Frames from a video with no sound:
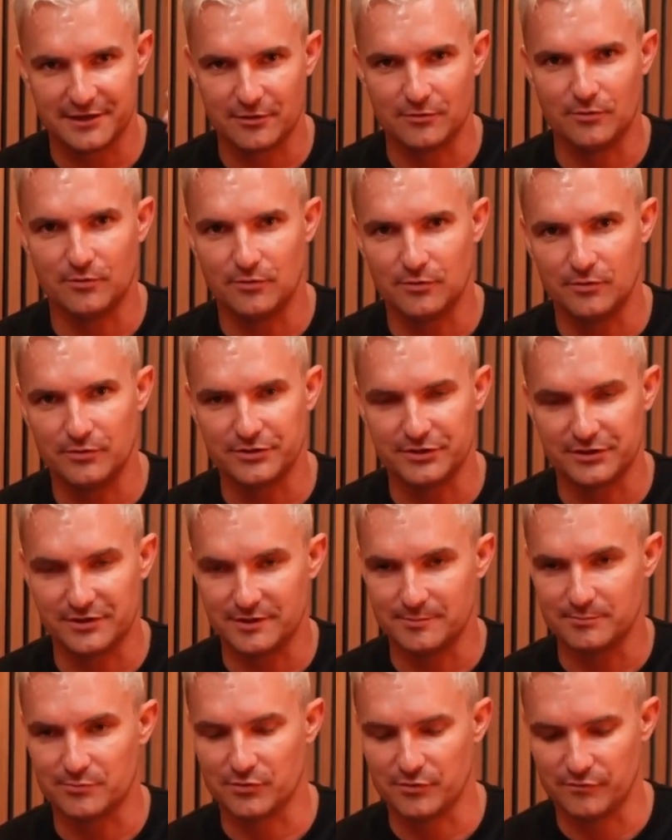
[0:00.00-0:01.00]
or you can
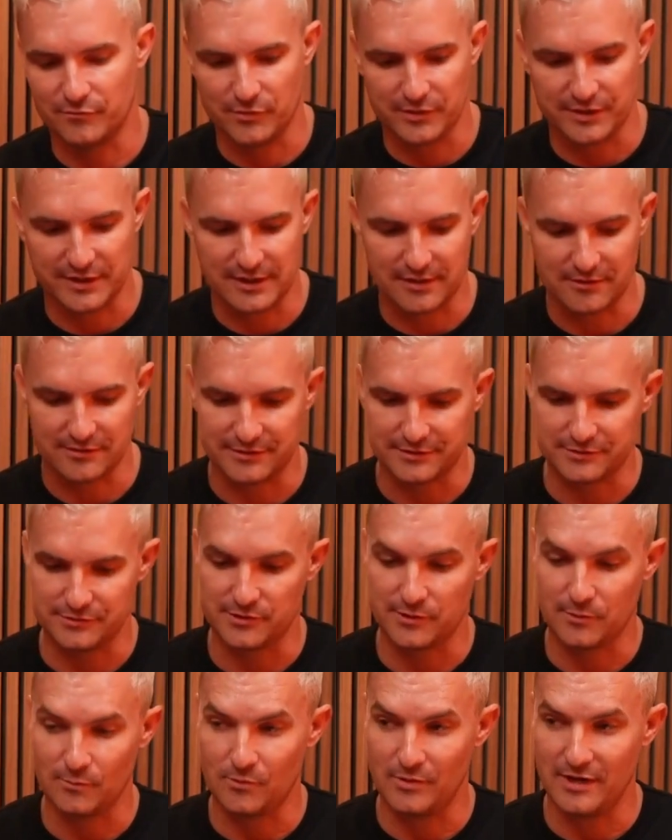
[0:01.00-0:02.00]
improve what you're currently
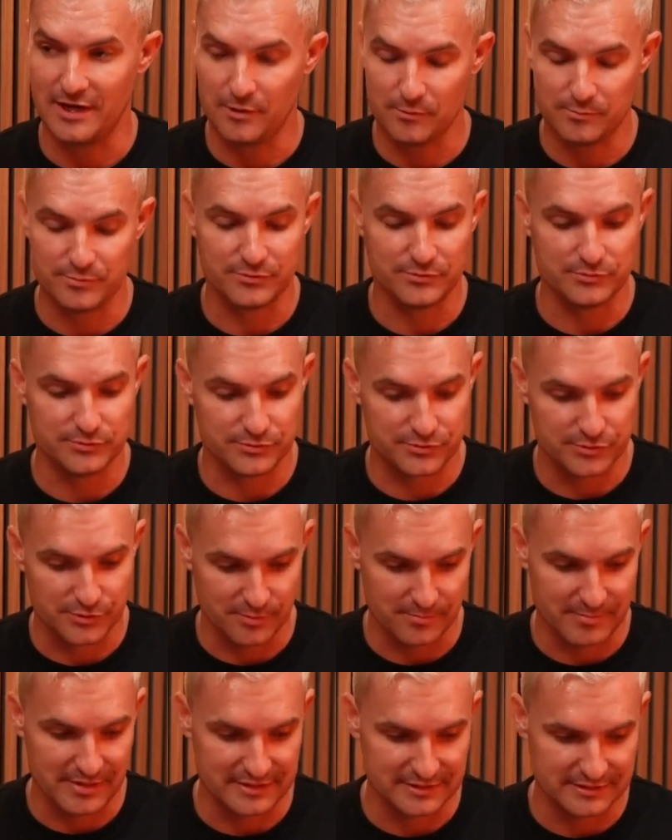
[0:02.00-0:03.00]
doing, will help you
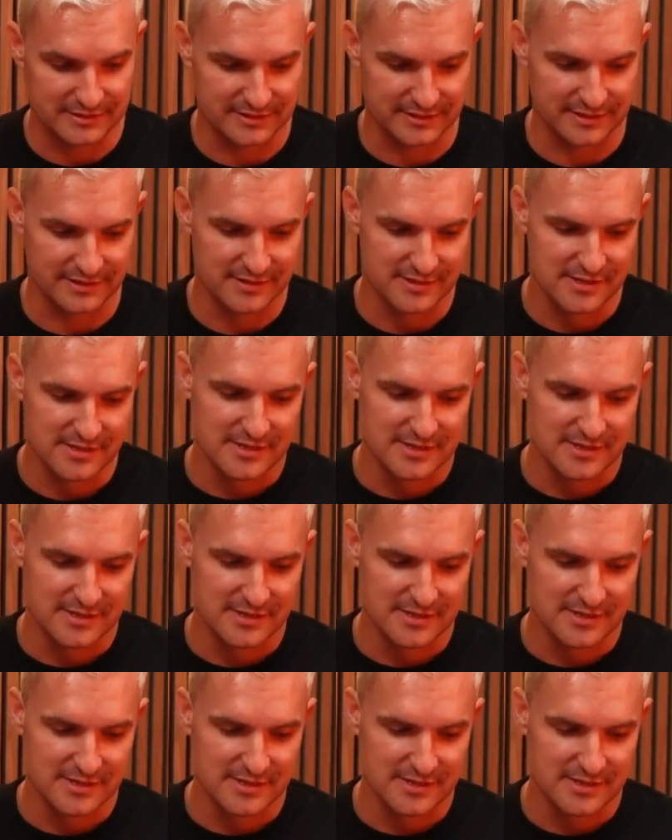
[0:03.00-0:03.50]
tremendously.